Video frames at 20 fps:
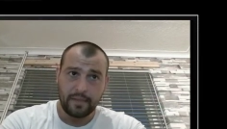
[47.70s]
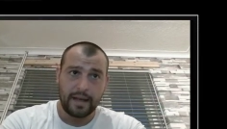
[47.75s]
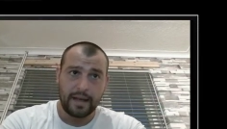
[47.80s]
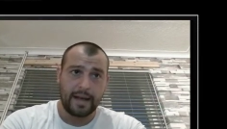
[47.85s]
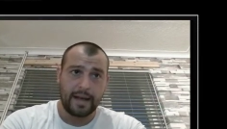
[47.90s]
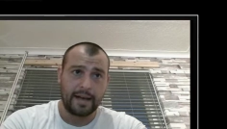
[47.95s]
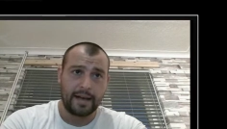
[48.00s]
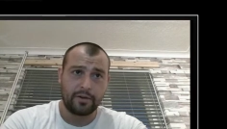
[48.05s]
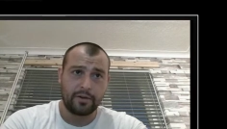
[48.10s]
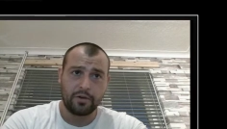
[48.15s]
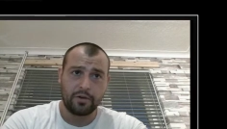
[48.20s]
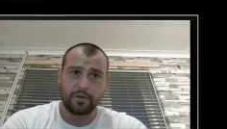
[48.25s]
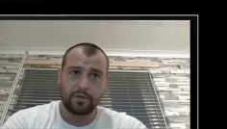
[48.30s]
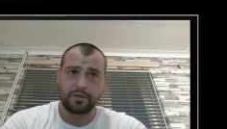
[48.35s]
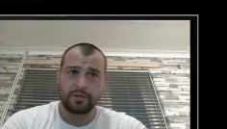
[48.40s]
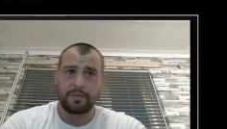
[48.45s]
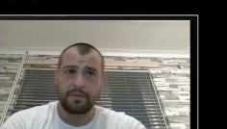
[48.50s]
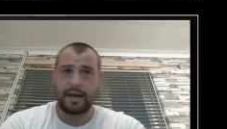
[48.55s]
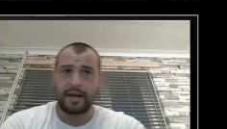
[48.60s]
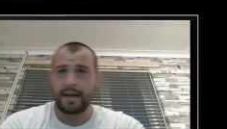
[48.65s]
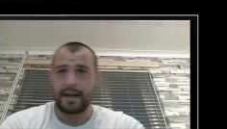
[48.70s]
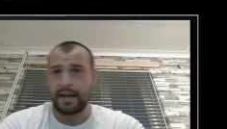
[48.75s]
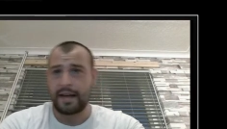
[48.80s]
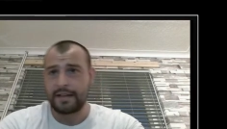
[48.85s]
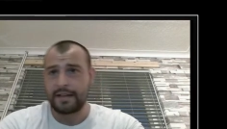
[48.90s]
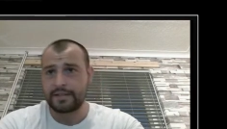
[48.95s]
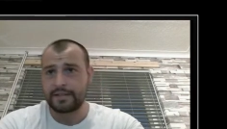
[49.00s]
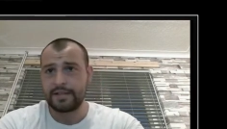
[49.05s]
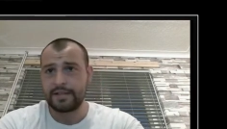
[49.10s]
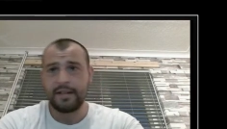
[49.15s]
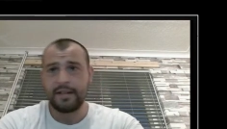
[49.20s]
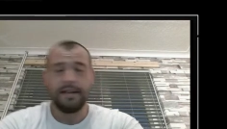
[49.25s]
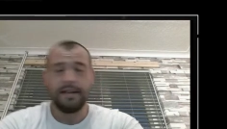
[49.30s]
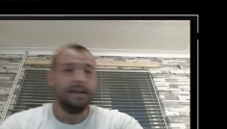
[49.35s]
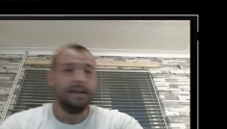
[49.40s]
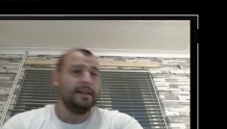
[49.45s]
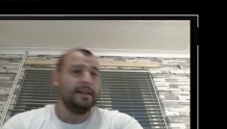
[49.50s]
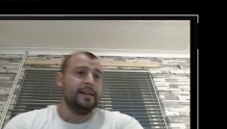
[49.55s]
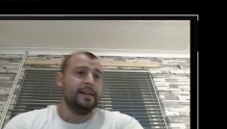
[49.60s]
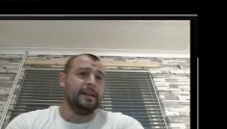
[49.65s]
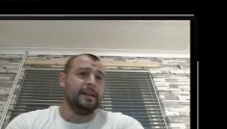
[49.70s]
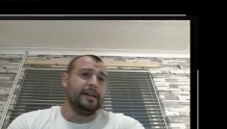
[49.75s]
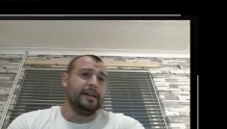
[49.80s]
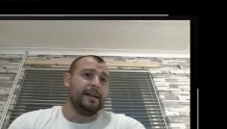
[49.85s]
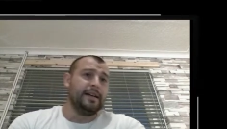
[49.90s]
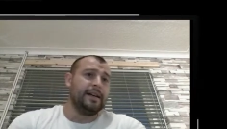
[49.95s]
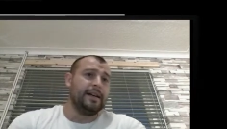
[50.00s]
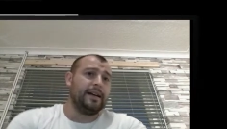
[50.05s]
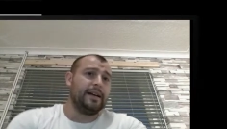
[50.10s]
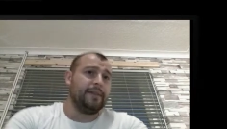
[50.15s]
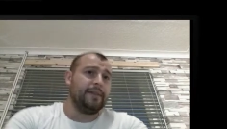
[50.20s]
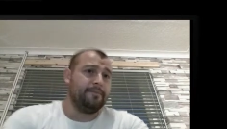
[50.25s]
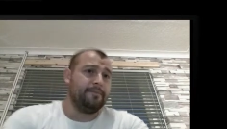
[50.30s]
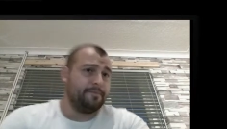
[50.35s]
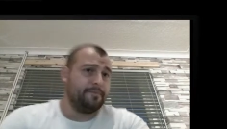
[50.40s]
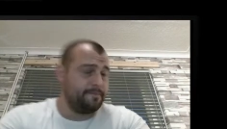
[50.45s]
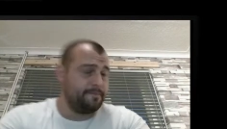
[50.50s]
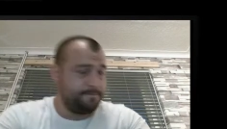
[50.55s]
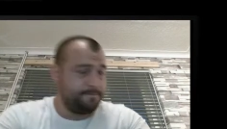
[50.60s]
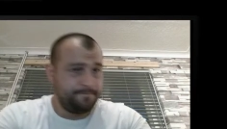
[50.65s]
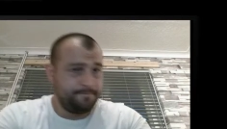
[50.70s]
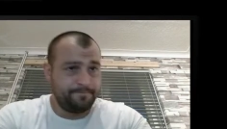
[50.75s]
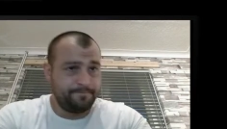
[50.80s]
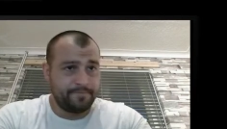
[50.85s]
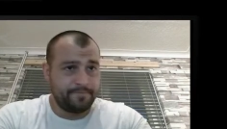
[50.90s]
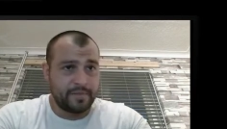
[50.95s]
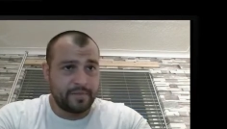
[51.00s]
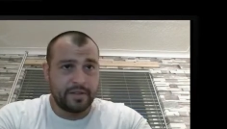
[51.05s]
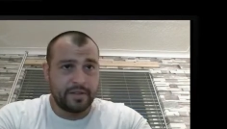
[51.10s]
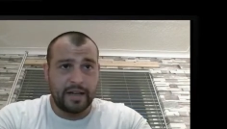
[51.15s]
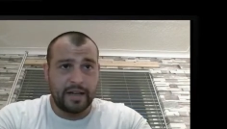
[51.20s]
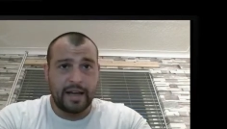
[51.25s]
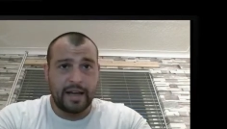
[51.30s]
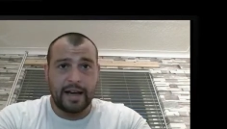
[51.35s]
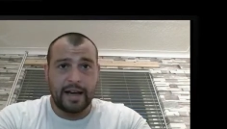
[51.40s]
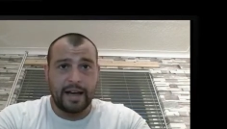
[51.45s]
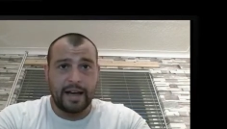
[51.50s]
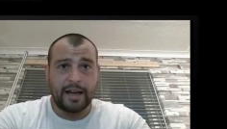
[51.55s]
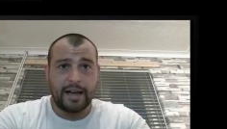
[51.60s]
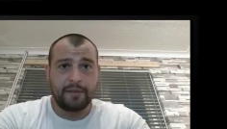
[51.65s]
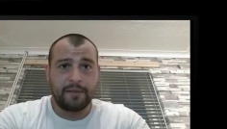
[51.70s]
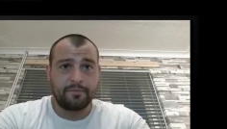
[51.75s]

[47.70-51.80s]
good luck to me, I guess. I am